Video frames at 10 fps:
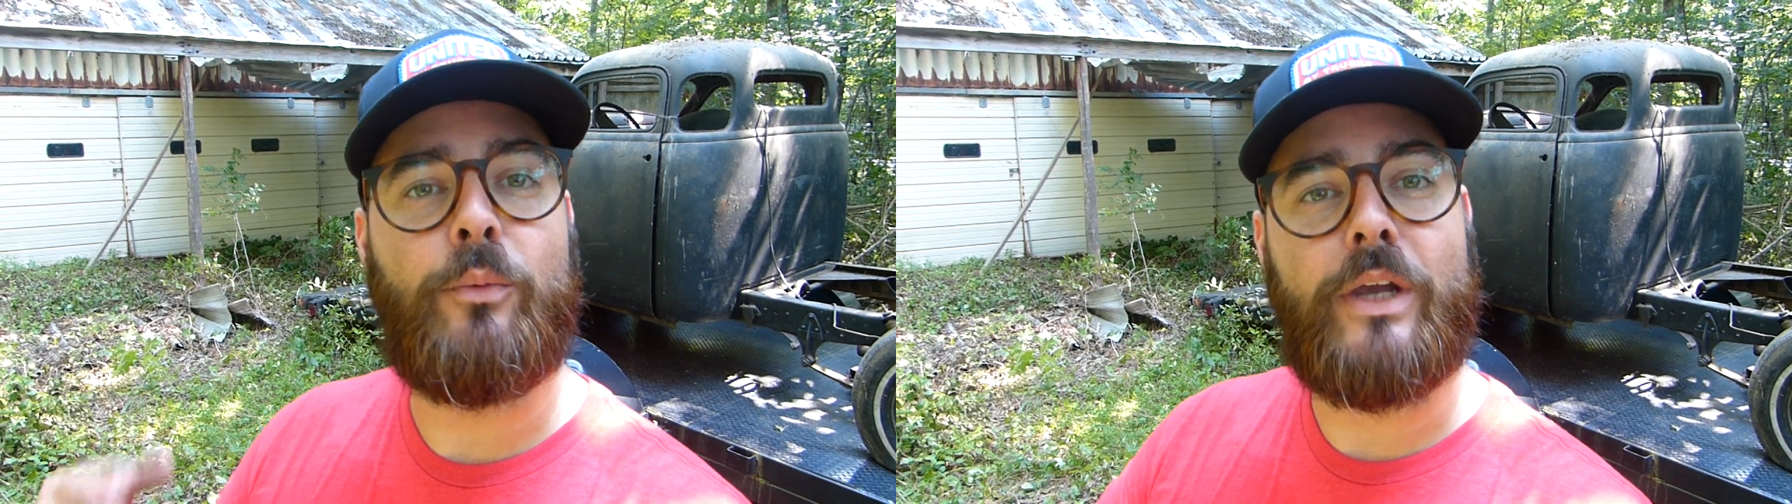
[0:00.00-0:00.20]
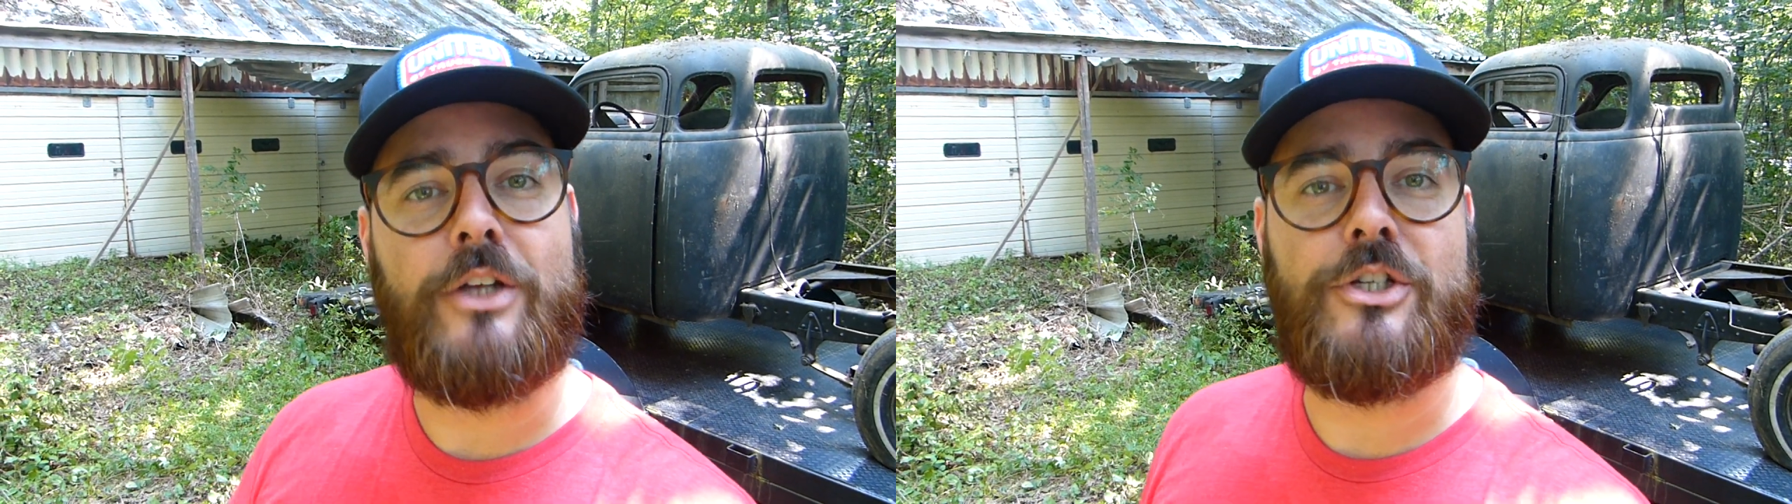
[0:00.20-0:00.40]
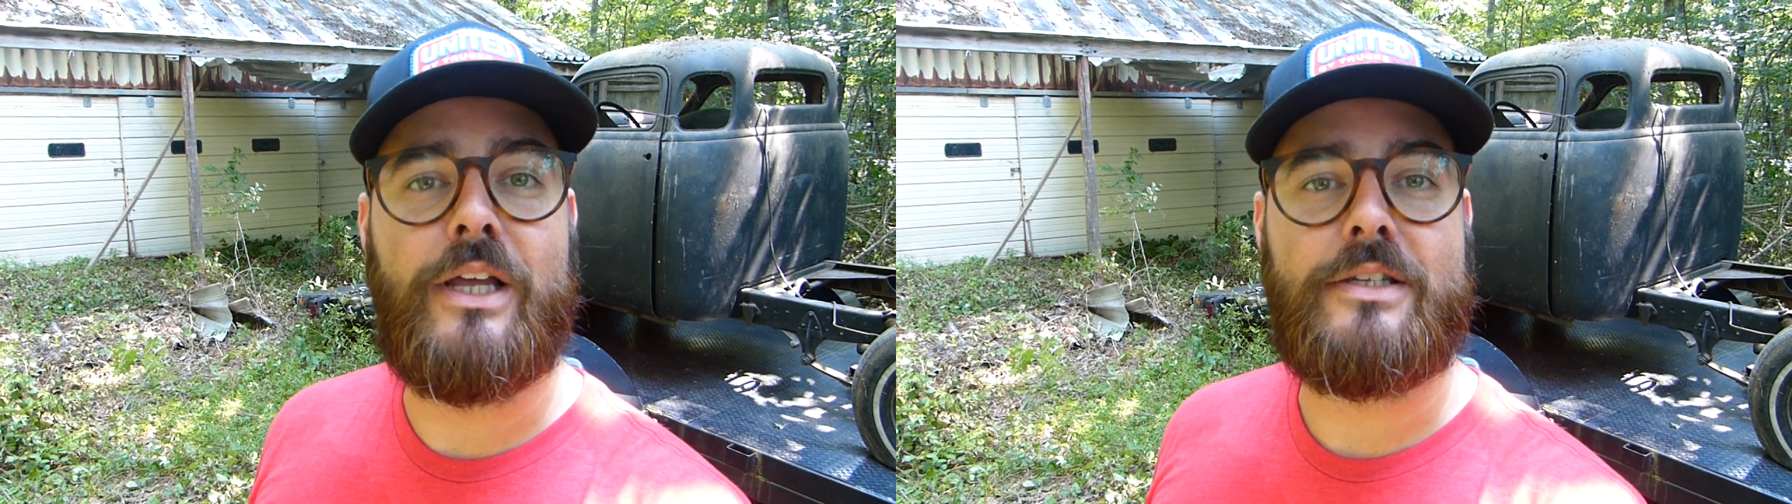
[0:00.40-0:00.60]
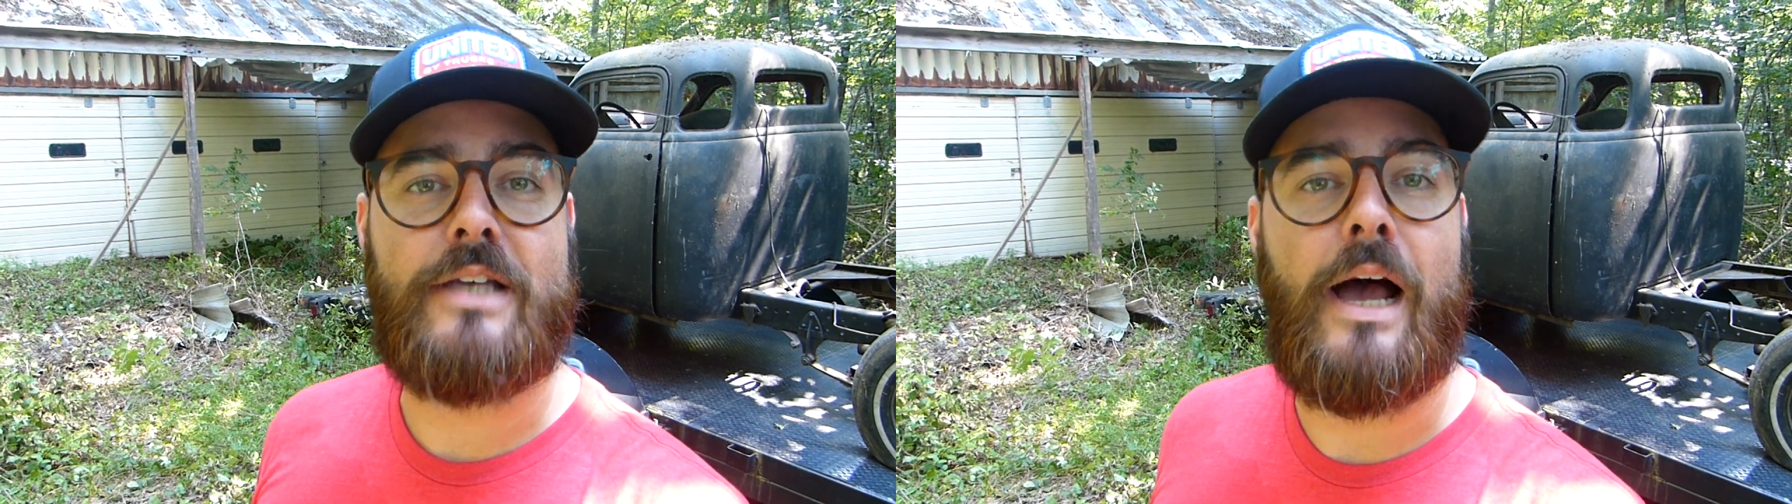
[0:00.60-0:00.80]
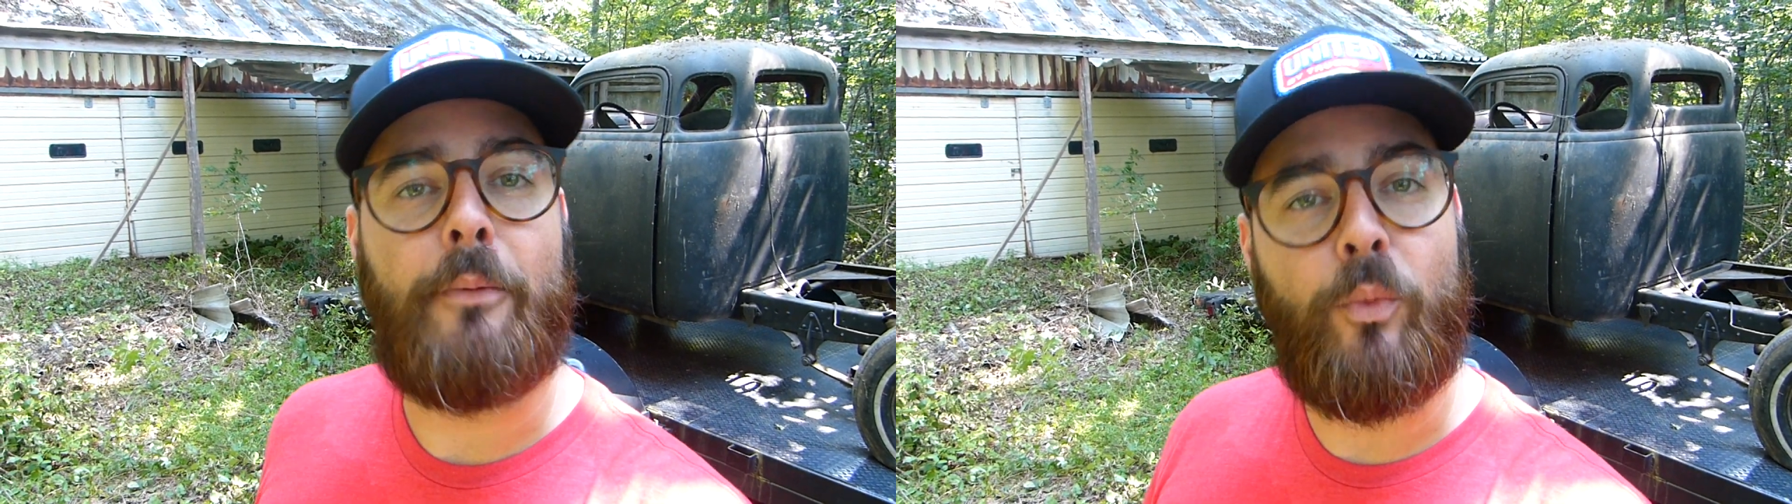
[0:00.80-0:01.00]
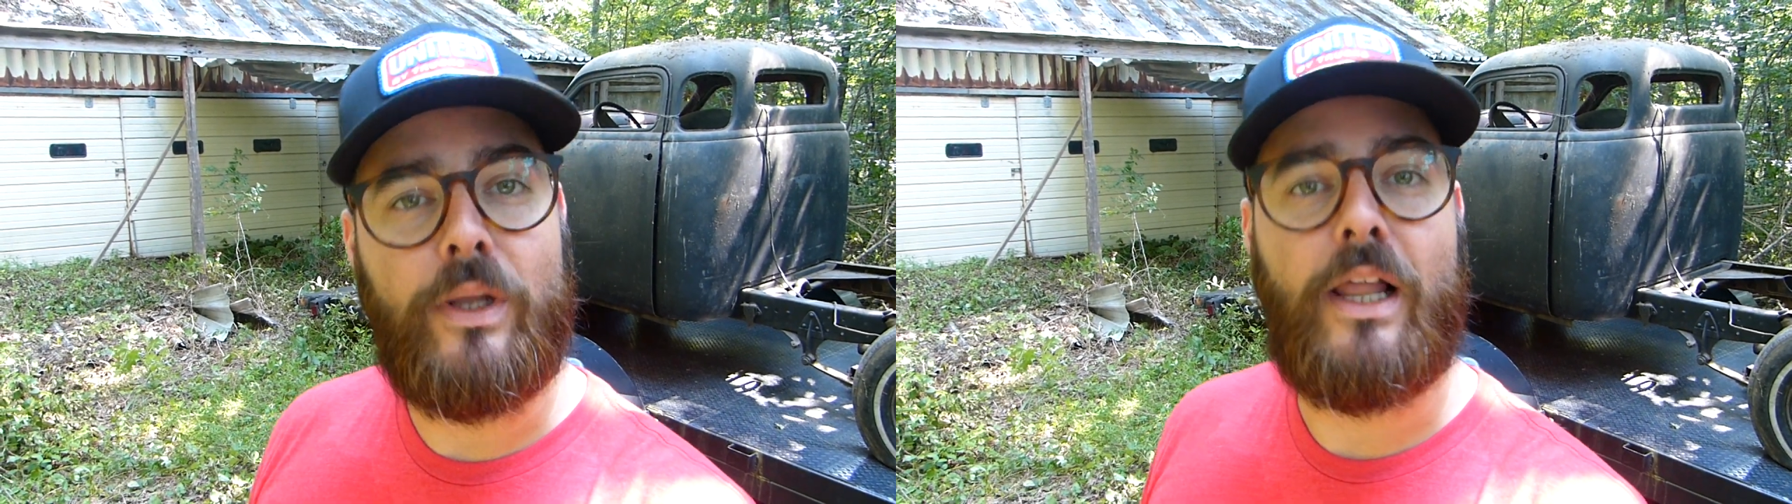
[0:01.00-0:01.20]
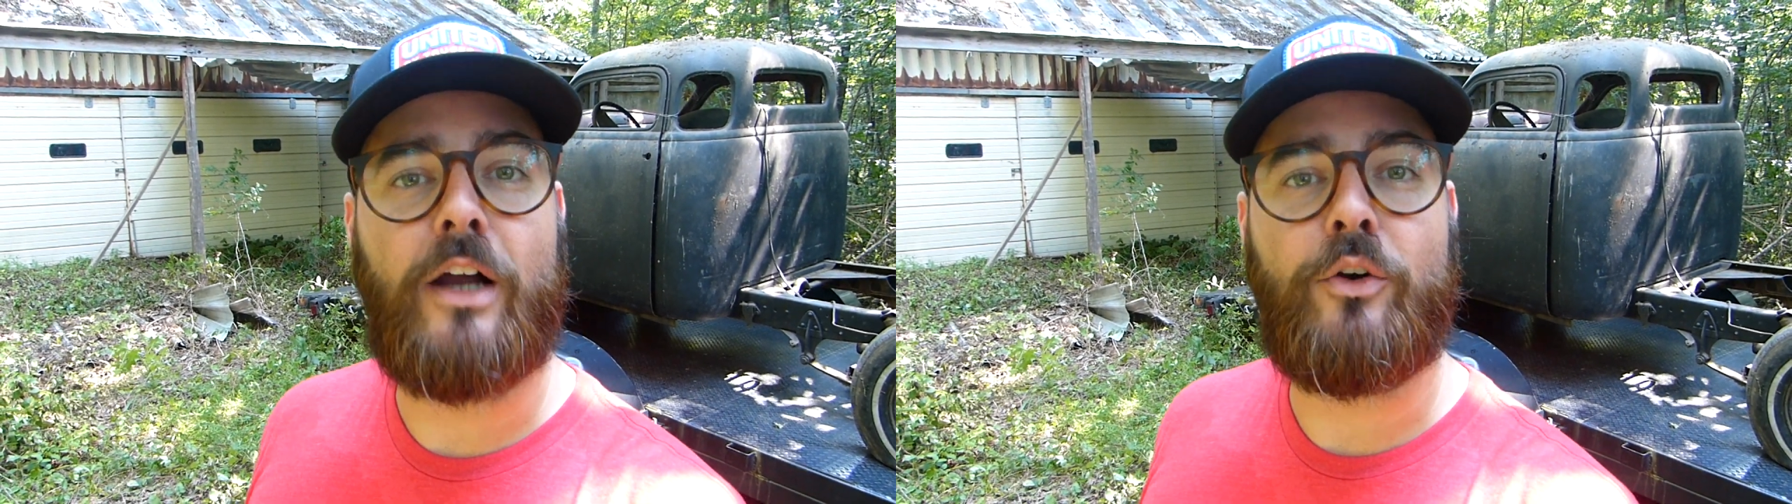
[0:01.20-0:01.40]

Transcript: We'll catch you next time on Whitlock